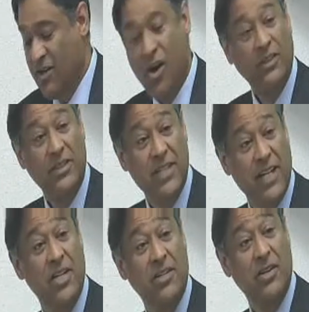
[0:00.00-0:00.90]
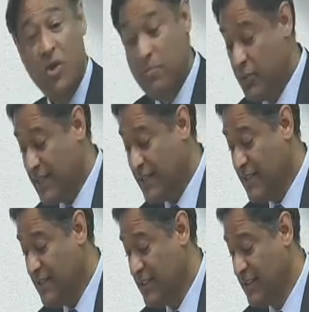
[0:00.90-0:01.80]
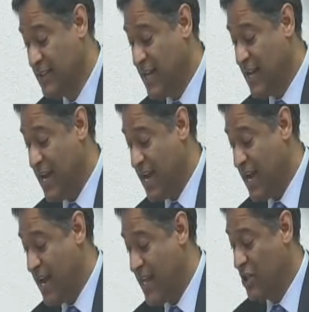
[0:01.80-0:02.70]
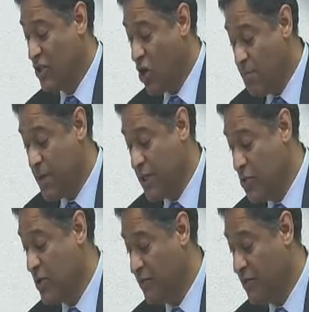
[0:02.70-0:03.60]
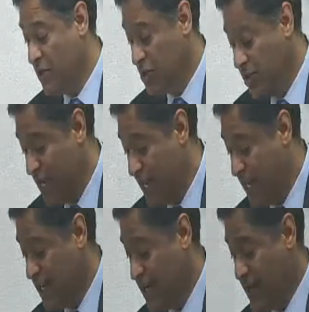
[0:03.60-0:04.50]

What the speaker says: Dr. Jaishankar, your presence and the topic you covered today